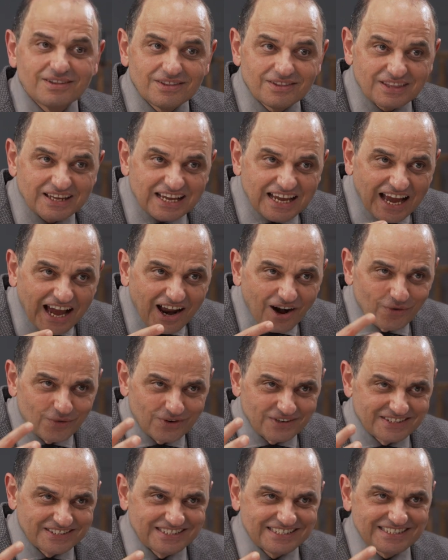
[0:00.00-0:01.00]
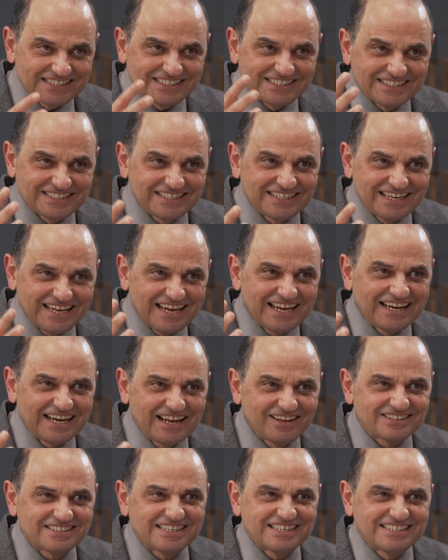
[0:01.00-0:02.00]
the currents in
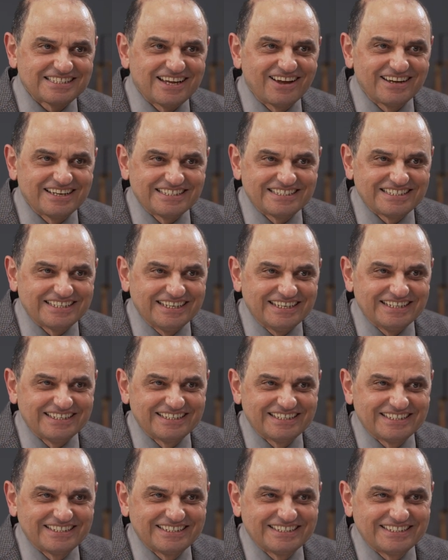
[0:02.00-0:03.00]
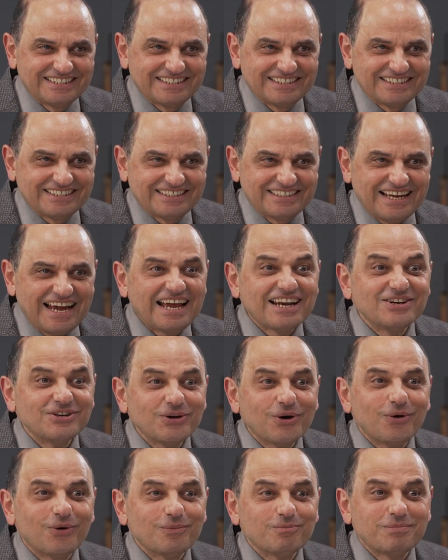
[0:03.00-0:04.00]
our society and
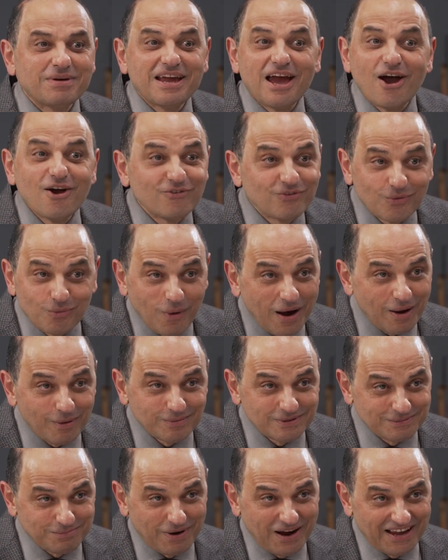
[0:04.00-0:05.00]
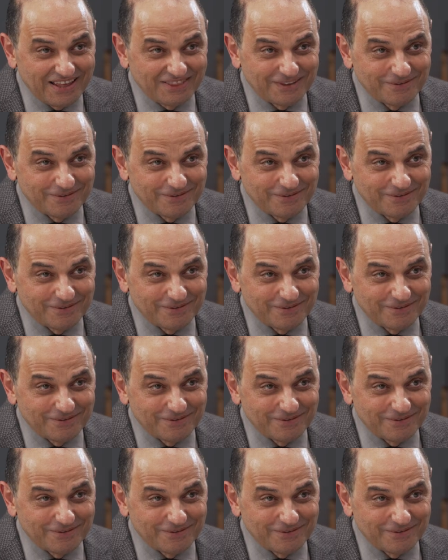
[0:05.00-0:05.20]
not be overwhelmed by